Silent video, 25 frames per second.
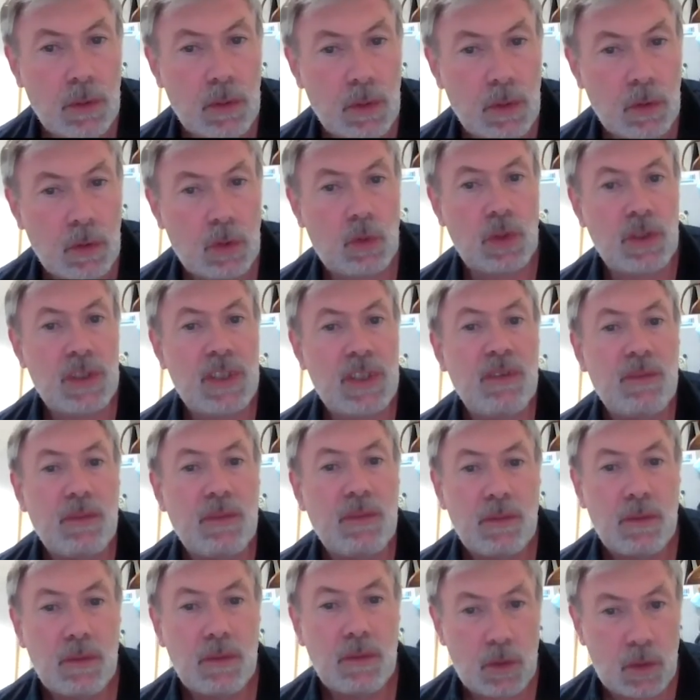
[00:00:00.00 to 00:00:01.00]
Yes,
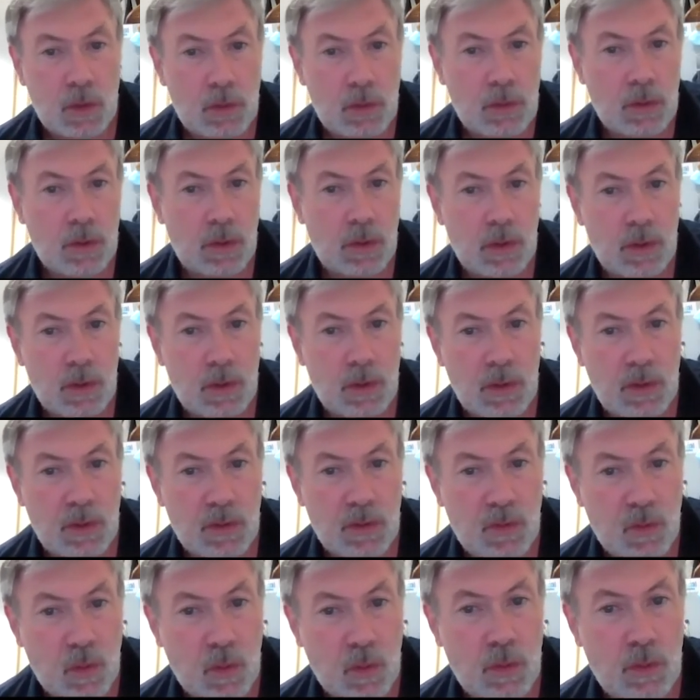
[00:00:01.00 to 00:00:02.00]

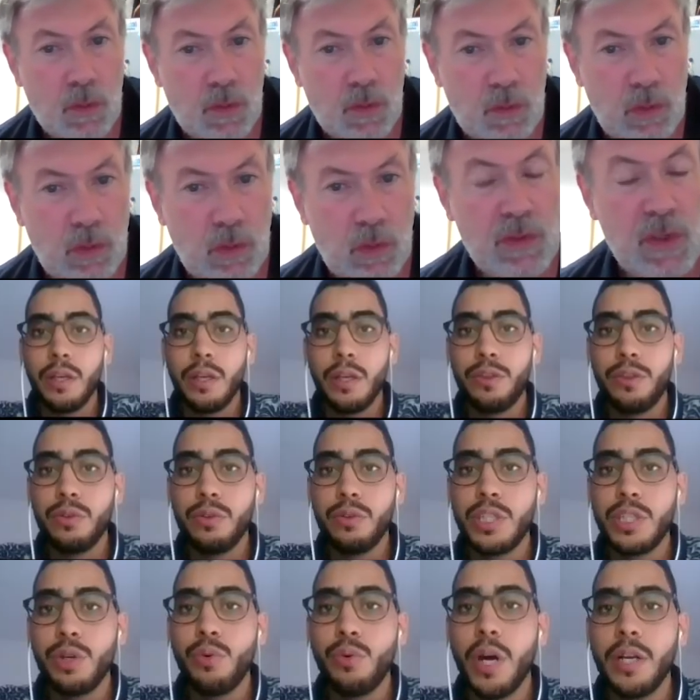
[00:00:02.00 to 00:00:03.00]
24 and
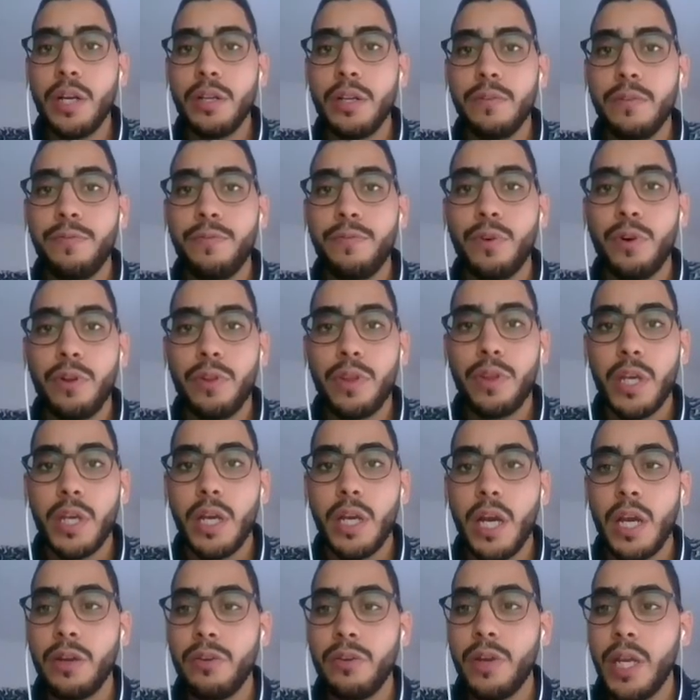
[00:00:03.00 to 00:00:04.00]
31 for the
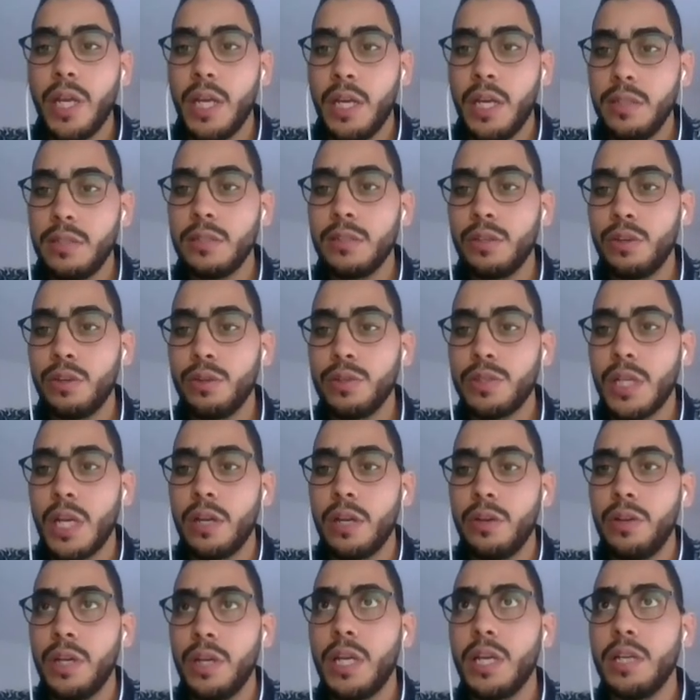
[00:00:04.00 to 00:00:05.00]
aggregate, coarse
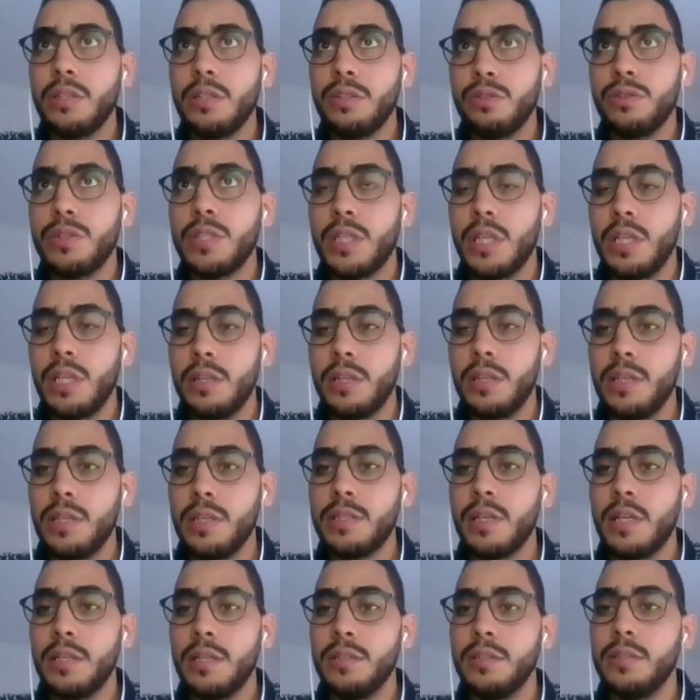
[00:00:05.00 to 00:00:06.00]
aggregate used in this
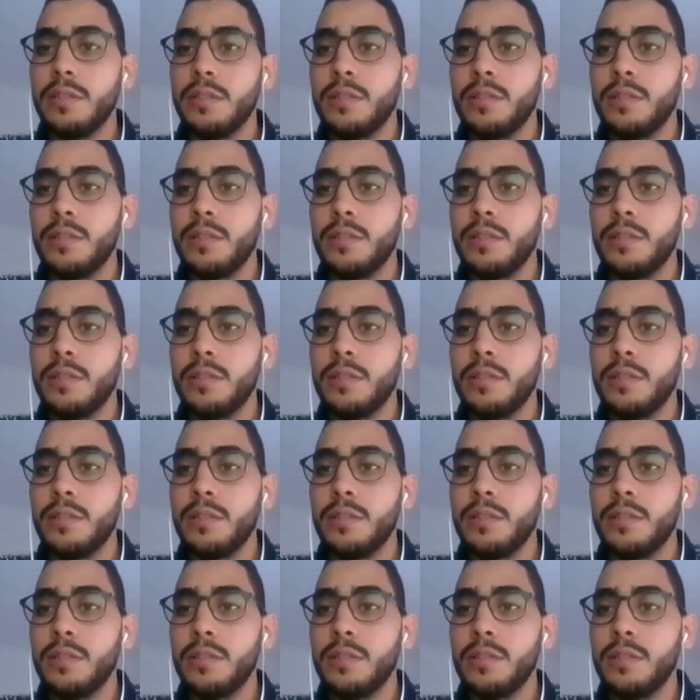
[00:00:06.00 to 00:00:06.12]
study.